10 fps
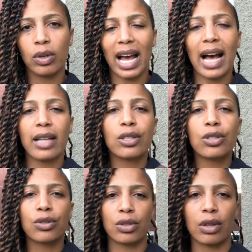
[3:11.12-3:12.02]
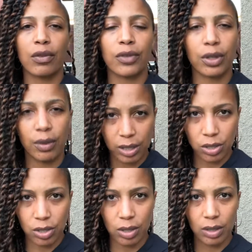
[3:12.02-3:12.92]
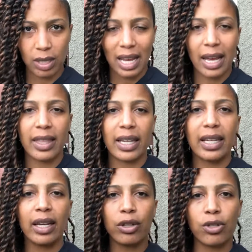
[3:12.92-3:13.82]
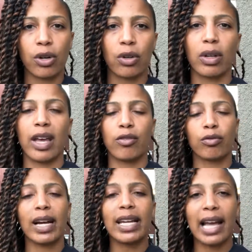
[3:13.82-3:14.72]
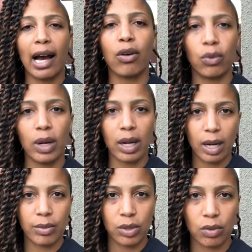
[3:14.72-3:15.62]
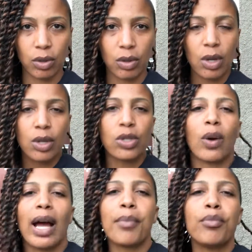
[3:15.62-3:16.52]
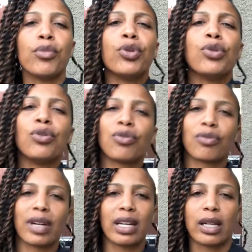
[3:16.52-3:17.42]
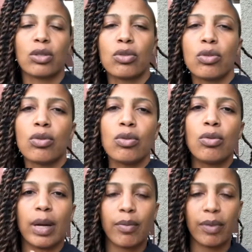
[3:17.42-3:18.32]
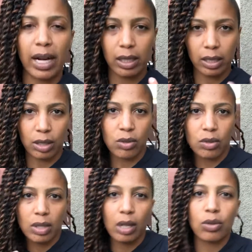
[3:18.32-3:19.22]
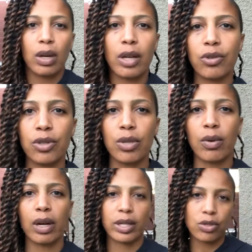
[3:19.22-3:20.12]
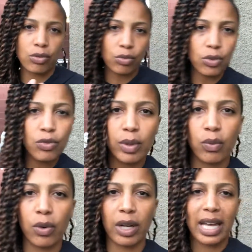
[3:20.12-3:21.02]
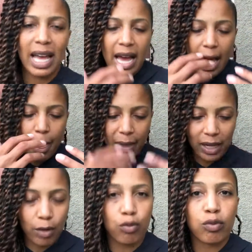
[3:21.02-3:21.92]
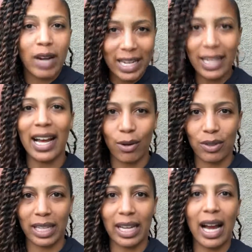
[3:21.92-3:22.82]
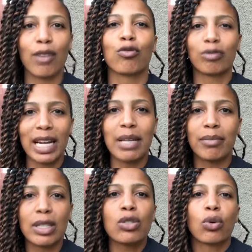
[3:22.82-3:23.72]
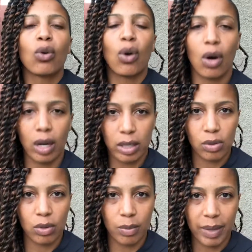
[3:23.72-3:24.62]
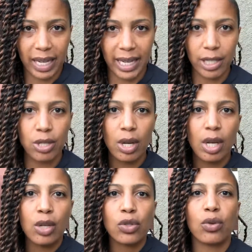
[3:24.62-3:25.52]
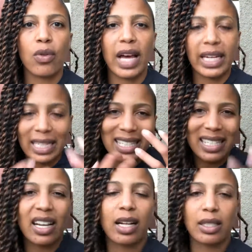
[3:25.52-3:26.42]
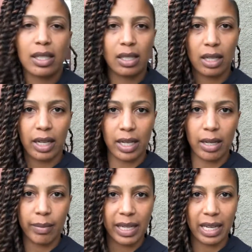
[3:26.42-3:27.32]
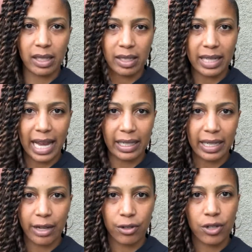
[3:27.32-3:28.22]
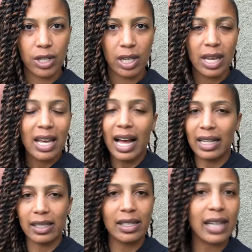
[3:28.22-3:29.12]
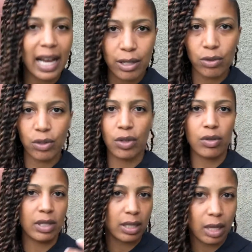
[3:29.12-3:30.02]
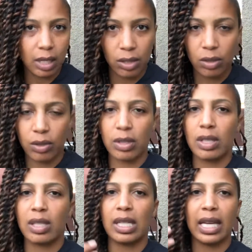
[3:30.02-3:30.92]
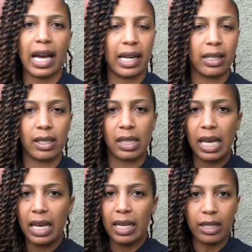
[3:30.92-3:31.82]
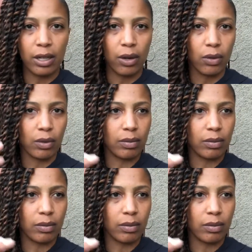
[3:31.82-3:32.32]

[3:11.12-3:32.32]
ask yourself the questions and then get a journal and write out what comes through. So I move, right? I do my practice. I do sexual energy work. I do movement work. And then I write it out. Like, I write my soul onto a page so that it's not stuck in me as stagnant energy, as the I don't knows, as uncertainty, as, you know,